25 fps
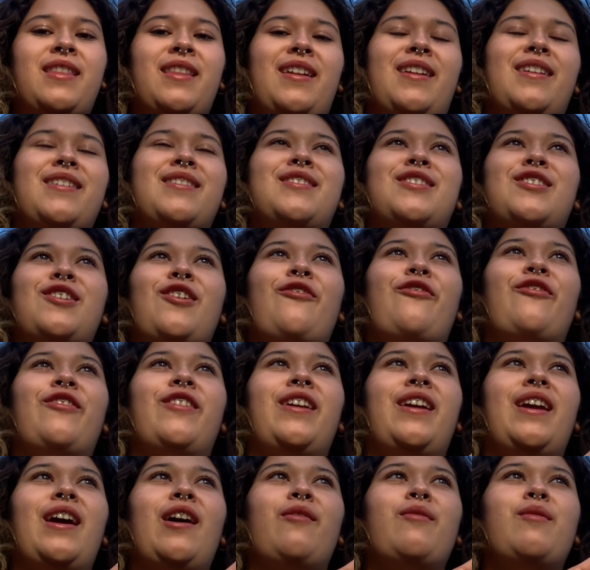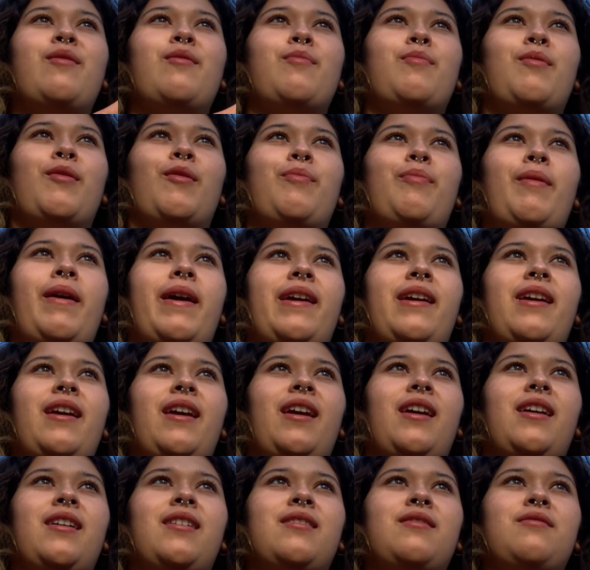that is so funny how we were both
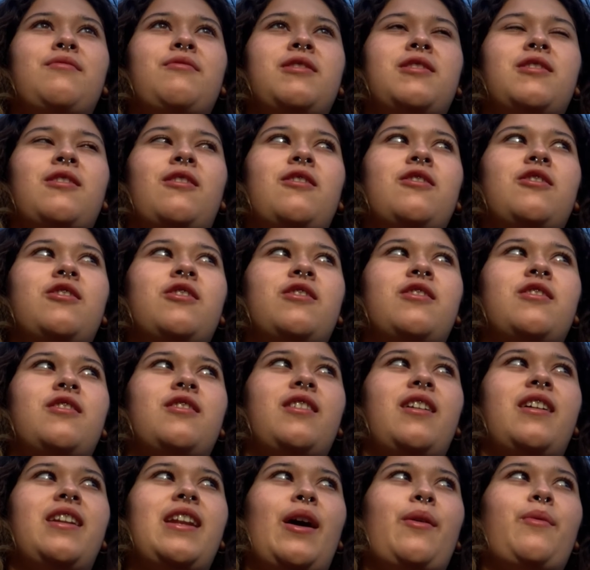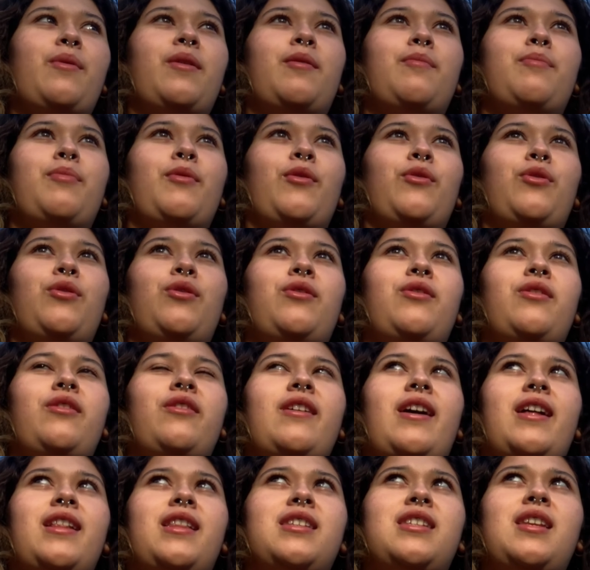biking, we saw each other, and now we're both
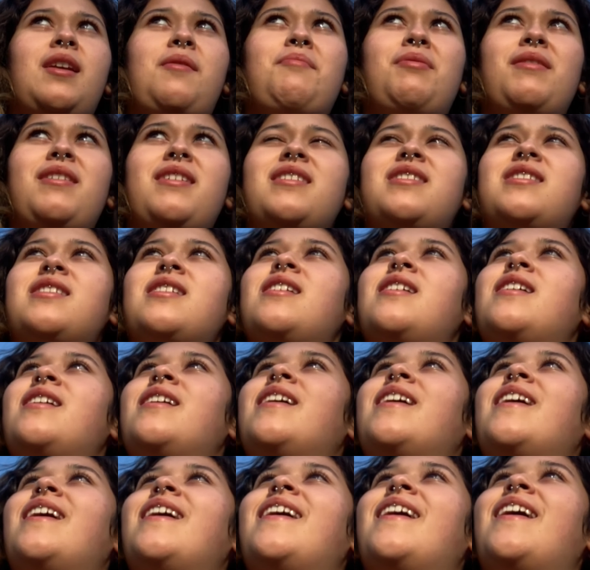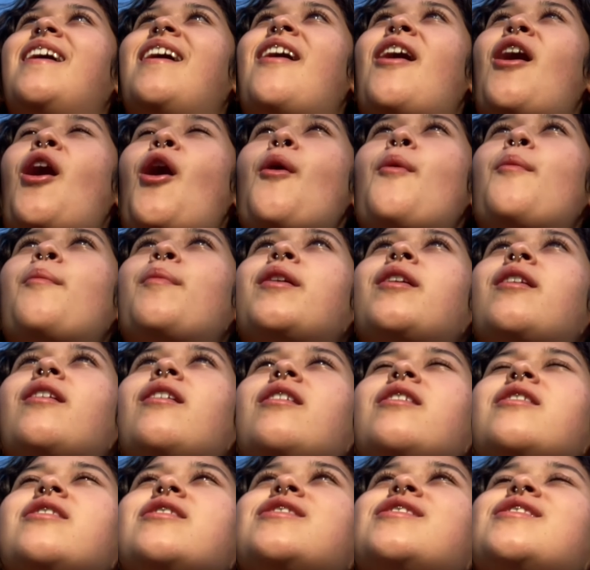at the same place. Oh my
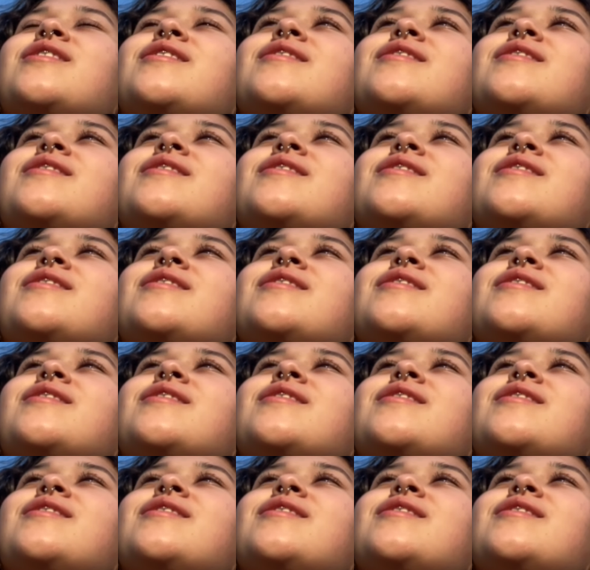gosh.